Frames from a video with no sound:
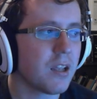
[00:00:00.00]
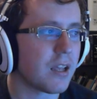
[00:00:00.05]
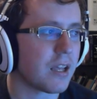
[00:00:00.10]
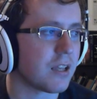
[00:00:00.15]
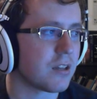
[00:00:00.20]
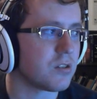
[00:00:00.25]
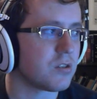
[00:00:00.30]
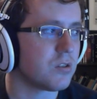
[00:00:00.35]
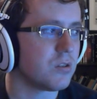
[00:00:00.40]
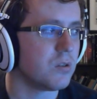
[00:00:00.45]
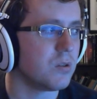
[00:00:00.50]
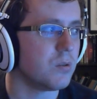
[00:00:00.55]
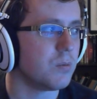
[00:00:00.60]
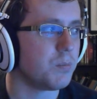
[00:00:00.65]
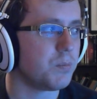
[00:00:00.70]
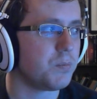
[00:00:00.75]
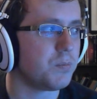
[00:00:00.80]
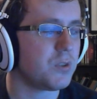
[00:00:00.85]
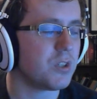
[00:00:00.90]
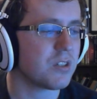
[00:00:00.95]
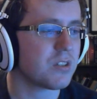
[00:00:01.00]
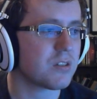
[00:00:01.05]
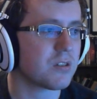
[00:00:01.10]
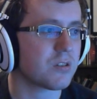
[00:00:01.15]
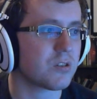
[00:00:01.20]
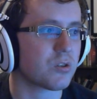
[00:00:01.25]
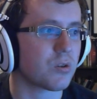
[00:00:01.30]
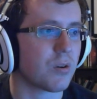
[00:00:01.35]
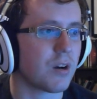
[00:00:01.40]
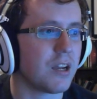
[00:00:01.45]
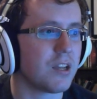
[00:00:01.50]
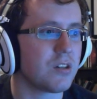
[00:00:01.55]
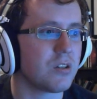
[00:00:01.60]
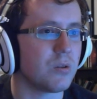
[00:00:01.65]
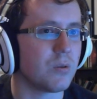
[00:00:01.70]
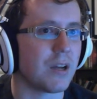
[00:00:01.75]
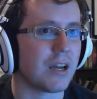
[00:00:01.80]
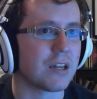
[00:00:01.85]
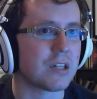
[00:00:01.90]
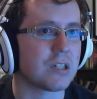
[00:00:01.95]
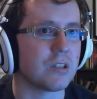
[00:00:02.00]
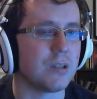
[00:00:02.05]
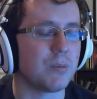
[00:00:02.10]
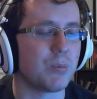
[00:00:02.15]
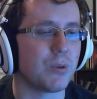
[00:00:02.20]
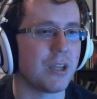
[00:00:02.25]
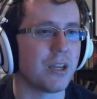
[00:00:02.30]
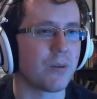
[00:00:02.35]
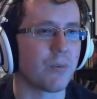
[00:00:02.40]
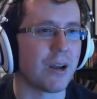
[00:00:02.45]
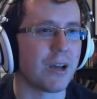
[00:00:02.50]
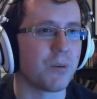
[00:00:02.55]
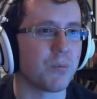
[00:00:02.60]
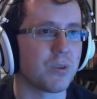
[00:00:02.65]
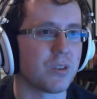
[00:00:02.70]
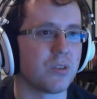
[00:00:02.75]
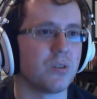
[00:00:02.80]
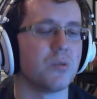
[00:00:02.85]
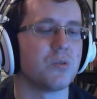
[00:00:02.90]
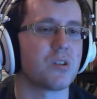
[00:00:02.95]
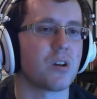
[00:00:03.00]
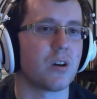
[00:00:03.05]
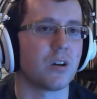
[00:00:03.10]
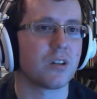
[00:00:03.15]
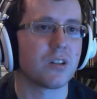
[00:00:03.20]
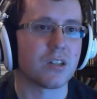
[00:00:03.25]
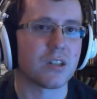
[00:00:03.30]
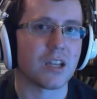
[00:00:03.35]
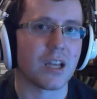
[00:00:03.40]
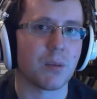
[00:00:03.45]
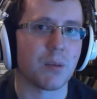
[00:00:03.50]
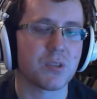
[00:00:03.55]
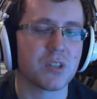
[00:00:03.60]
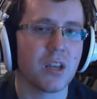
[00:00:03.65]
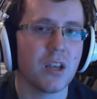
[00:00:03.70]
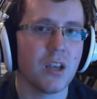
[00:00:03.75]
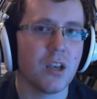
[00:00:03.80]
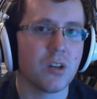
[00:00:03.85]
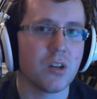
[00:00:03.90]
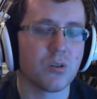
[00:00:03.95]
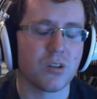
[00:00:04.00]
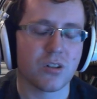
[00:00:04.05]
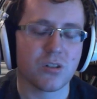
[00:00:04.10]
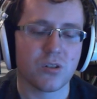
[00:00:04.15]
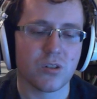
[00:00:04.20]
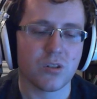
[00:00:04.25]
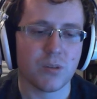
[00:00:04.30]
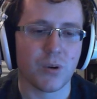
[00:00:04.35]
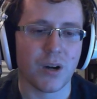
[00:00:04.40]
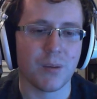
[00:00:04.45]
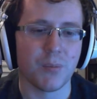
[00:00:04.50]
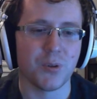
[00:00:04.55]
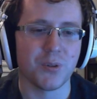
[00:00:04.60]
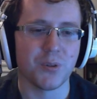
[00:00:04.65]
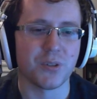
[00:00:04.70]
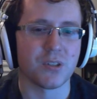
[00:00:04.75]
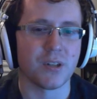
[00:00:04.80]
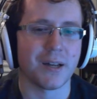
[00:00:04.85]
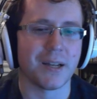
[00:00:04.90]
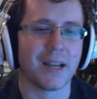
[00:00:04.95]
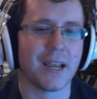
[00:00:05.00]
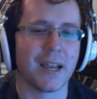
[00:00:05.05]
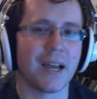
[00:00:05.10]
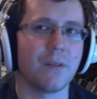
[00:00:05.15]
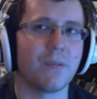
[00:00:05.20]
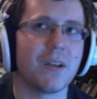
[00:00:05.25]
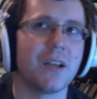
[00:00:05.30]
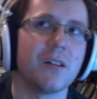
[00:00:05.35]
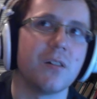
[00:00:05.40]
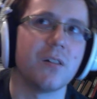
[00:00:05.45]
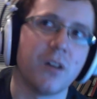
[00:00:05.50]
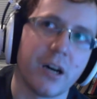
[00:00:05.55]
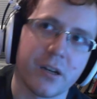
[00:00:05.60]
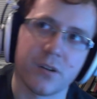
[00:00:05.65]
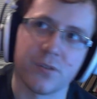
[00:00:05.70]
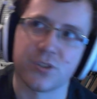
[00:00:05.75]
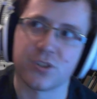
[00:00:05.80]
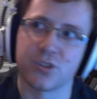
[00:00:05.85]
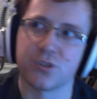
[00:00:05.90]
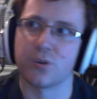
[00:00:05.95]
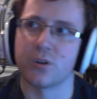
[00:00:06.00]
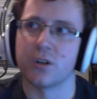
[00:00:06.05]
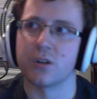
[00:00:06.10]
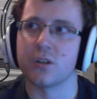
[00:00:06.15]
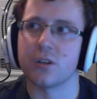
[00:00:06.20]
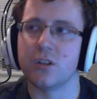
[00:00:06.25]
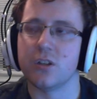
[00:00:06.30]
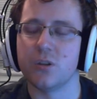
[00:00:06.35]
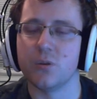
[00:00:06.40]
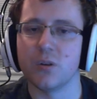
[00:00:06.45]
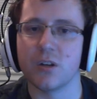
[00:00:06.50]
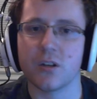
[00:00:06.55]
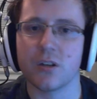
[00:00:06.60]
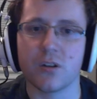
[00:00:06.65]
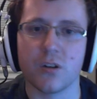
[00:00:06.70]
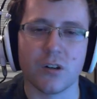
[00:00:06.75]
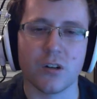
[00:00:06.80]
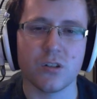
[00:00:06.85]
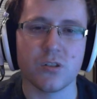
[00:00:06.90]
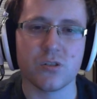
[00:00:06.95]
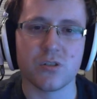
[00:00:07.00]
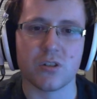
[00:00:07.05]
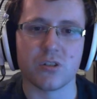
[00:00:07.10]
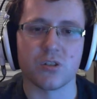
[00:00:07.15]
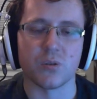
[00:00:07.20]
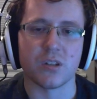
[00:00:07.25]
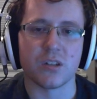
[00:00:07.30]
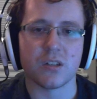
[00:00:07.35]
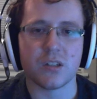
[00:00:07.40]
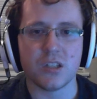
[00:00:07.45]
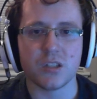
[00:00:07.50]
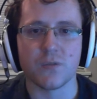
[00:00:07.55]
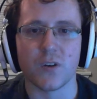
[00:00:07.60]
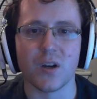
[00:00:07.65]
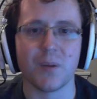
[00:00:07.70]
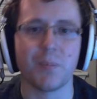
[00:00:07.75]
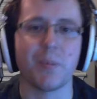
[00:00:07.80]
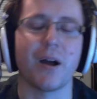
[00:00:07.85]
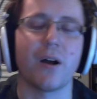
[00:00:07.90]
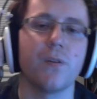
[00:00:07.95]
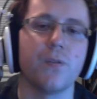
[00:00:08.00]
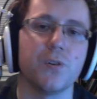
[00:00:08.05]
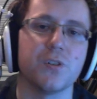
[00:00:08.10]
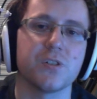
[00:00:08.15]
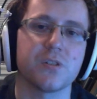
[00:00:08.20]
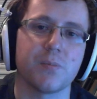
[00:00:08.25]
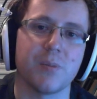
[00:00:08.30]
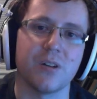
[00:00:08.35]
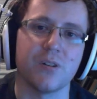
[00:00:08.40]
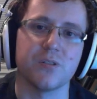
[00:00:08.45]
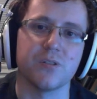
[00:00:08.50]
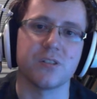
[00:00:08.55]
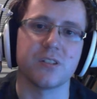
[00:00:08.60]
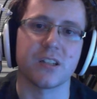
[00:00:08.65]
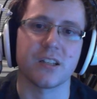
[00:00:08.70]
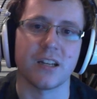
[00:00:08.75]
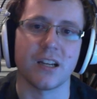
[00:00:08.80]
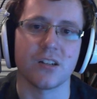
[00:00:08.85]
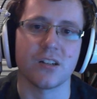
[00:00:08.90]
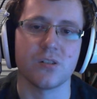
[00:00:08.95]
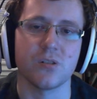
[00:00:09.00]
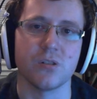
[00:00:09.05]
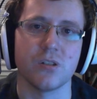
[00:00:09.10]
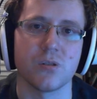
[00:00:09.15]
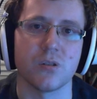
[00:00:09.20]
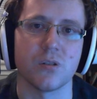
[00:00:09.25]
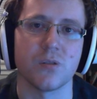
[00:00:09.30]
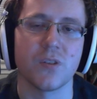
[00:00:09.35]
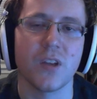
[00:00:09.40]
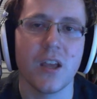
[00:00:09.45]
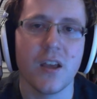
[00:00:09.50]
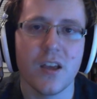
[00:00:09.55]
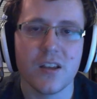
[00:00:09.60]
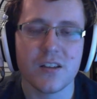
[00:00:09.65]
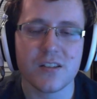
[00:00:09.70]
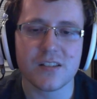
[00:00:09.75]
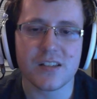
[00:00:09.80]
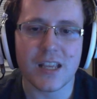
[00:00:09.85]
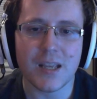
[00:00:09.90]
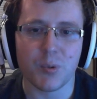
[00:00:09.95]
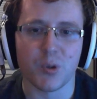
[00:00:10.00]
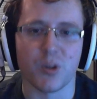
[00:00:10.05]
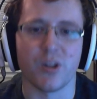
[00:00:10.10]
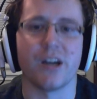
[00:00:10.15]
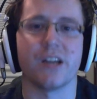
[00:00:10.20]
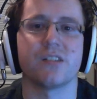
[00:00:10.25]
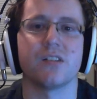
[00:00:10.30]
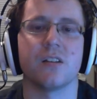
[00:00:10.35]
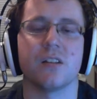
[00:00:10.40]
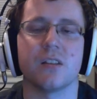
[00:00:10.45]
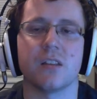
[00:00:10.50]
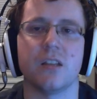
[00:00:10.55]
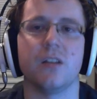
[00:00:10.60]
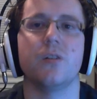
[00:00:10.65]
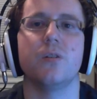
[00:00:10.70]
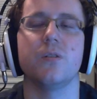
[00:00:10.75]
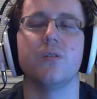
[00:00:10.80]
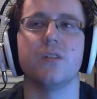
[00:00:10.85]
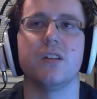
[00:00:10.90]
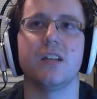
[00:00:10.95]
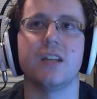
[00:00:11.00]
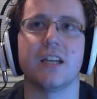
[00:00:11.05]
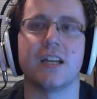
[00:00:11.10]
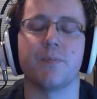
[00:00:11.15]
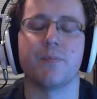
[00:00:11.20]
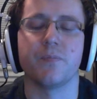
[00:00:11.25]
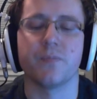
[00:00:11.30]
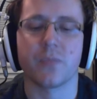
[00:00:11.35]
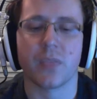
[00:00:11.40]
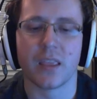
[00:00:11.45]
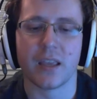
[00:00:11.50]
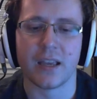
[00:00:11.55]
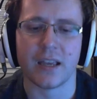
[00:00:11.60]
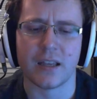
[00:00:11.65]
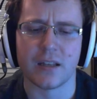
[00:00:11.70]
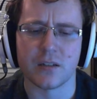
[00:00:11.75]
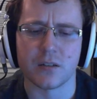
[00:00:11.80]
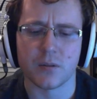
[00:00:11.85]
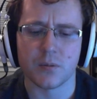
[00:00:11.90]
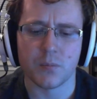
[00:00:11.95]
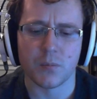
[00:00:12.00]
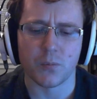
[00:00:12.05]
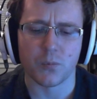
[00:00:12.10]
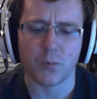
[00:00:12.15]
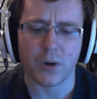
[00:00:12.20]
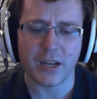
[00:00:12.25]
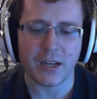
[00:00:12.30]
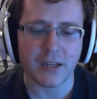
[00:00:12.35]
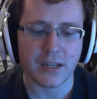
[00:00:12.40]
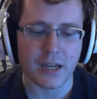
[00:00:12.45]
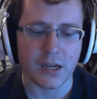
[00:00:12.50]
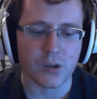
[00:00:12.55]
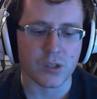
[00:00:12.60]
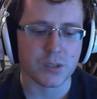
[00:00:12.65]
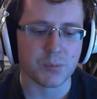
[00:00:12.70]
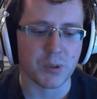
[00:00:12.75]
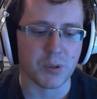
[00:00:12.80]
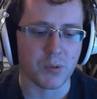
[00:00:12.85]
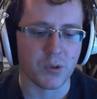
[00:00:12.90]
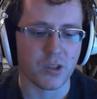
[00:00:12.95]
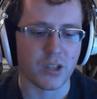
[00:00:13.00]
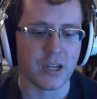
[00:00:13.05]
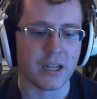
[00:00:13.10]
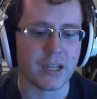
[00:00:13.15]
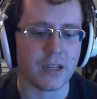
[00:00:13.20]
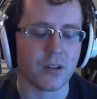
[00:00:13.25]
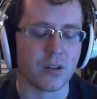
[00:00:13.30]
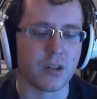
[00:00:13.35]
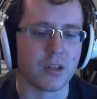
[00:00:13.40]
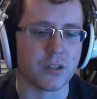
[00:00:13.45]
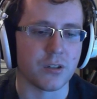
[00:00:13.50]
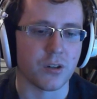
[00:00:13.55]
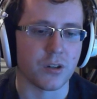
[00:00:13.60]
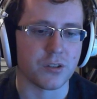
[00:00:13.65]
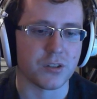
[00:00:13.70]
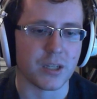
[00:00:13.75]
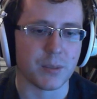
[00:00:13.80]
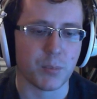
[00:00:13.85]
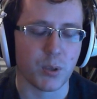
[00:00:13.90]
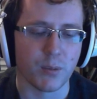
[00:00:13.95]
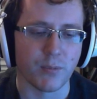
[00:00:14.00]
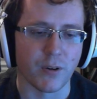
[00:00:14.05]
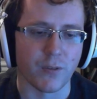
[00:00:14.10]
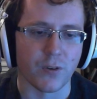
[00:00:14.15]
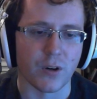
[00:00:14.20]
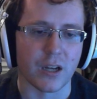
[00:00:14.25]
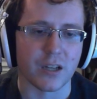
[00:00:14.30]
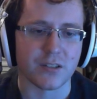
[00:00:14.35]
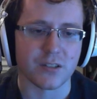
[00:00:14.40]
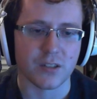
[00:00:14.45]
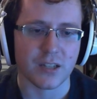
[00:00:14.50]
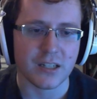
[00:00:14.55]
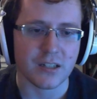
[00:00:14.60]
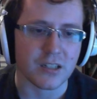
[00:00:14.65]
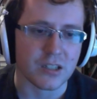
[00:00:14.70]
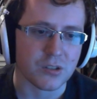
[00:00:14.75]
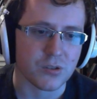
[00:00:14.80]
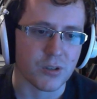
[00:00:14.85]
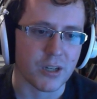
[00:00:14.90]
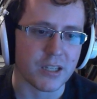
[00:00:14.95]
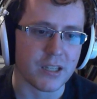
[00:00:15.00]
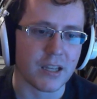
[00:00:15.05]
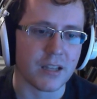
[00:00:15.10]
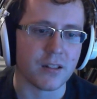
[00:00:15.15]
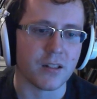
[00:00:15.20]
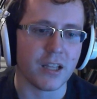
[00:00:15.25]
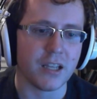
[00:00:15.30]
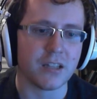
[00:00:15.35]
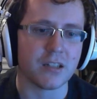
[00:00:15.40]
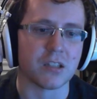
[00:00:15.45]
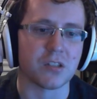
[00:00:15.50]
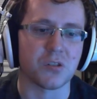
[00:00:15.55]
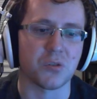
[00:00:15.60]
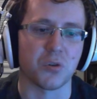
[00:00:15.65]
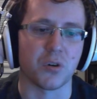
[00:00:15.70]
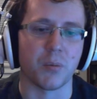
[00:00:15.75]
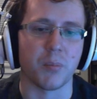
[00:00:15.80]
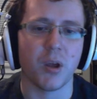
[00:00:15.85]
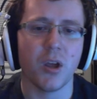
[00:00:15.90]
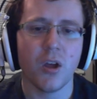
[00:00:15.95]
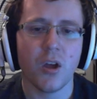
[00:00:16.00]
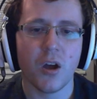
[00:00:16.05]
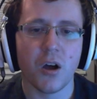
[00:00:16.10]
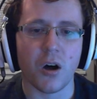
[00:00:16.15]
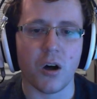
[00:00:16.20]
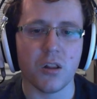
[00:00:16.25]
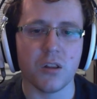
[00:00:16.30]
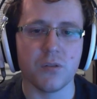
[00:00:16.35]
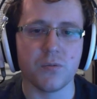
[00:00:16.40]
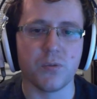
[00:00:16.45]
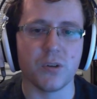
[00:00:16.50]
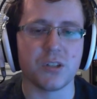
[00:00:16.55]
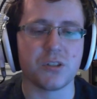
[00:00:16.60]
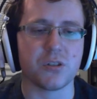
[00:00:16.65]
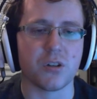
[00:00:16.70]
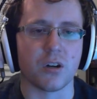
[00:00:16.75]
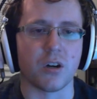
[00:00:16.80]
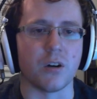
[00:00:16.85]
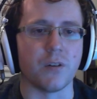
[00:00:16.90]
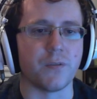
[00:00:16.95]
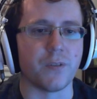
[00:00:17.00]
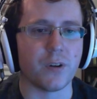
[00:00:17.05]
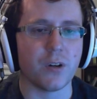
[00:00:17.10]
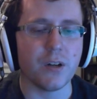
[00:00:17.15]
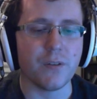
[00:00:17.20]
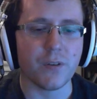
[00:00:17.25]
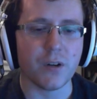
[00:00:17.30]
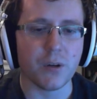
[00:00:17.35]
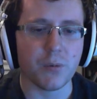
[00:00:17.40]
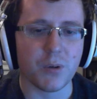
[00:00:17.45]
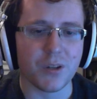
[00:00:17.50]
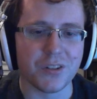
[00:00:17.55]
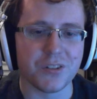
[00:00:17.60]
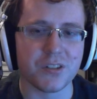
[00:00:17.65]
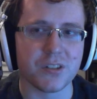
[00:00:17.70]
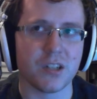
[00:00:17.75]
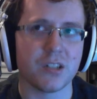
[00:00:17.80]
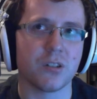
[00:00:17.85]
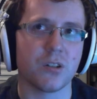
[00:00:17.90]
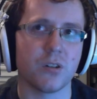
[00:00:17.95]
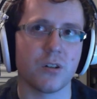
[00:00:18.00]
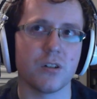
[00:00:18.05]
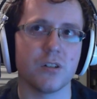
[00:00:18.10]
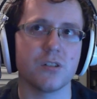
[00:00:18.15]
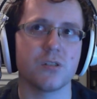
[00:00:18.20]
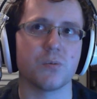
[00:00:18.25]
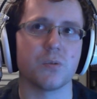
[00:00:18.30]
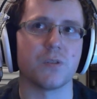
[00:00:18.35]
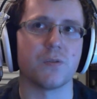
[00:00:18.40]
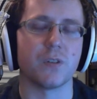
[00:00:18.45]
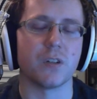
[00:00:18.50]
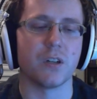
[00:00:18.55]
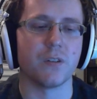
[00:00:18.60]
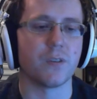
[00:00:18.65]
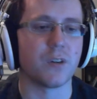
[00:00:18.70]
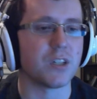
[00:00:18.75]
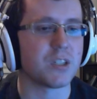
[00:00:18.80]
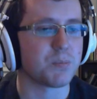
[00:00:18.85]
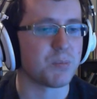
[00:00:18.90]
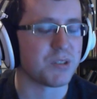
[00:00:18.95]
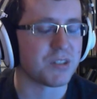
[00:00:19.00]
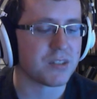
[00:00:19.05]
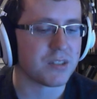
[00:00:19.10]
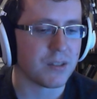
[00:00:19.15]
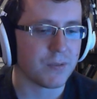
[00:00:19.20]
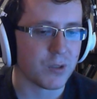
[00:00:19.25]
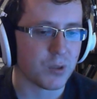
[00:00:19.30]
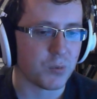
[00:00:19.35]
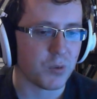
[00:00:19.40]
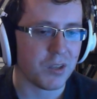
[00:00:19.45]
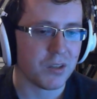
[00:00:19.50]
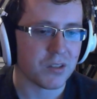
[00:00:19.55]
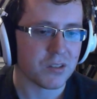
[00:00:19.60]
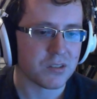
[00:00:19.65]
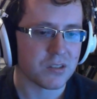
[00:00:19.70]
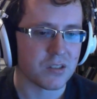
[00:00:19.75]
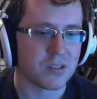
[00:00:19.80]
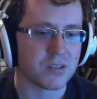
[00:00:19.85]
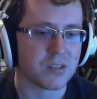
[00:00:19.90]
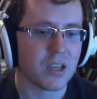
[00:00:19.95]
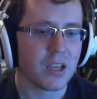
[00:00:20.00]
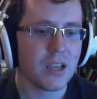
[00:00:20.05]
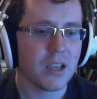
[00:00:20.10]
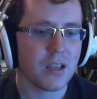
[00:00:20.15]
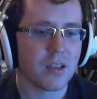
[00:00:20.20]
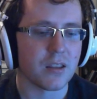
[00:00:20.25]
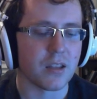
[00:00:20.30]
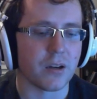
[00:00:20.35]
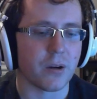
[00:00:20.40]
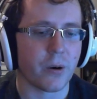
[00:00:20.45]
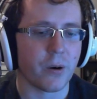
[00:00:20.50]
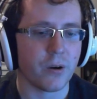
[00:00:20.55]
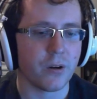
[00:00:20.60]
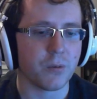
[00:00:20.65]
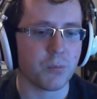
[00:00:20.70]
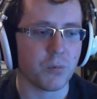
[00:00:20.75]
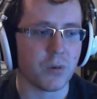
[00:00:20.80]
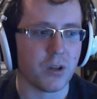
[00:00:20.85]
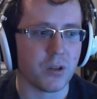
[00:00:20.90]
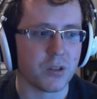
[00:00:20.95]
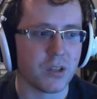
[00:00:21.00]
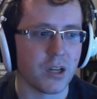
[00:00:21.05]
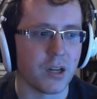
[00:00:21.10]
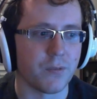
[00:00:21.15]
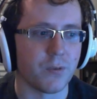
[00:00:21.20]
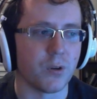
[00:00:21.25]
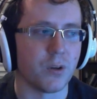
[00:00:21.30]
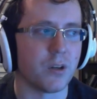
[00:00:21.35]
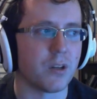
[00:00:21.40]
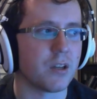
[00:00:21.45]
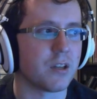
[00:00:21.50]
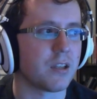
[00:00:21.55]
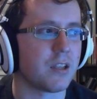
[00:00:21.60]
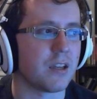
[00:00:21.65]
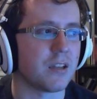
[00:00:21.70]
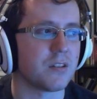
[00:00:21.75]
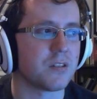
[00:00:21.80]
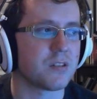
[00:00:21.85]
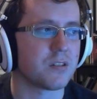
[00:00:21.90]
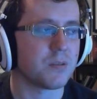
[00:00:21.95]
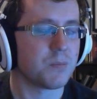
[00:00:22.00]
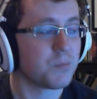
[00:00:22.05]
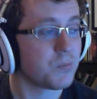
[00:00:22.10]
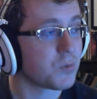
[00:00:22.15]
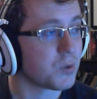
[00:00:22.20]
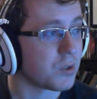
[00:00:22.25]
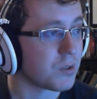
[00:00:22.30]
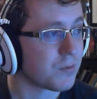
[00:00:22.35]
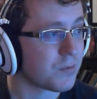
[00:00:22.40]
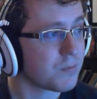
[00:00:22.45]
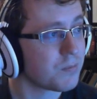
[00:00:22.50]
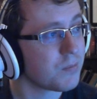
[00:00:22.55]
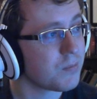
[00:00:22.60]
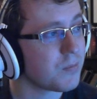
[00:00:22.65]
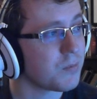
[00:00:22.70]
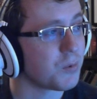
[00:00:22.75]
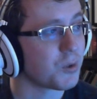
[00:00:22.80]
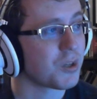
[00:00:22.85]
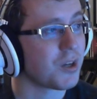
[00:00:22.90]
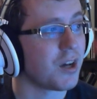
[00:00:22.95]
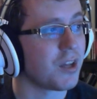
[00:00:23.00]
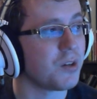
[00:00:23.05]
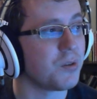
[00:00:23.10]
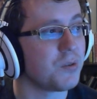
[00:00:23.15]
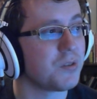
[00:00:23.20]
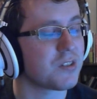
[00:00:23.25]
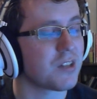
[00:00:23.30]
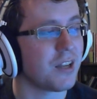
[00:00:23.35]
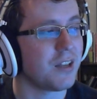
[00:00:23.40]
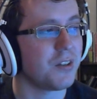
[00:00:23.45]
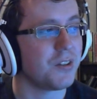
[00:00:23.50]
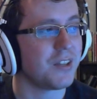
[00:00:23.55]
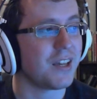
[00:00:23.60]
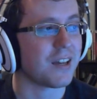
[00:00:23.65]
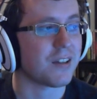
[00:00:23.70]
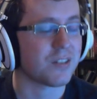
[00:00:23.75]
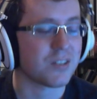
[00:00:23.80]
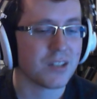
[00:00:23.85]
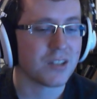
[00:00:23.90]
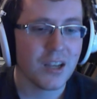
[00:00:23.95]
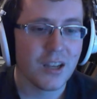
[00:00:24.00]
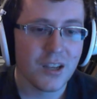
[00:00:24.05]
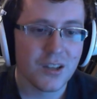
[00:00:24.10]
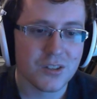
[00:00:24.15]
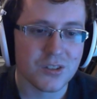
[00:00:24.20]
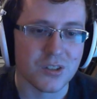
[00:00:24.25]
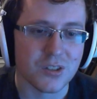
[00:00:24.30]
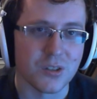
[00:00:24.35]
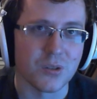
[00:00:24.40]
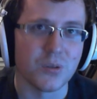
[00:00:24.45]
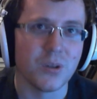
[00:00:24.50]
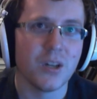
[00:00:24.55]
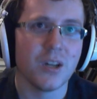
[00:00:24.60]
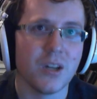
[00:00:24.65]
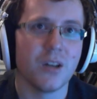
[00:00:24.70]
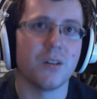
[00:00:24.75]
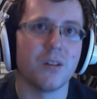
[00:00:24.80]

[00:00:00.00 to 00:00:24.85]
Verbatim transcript: and to just try to actually play around with those archetypes. Traditionally, Primal does not have a lot of strong unit cards, so it needs very powerful spells that can actually sort of stabilize it in the early game. And right now it's been relying on cards like Permafrost, Lightning Strike, and Lightning Storm, all of which are very well designed cards with very specific weaknesses that aren't well covered against sort of Rakano style decks. So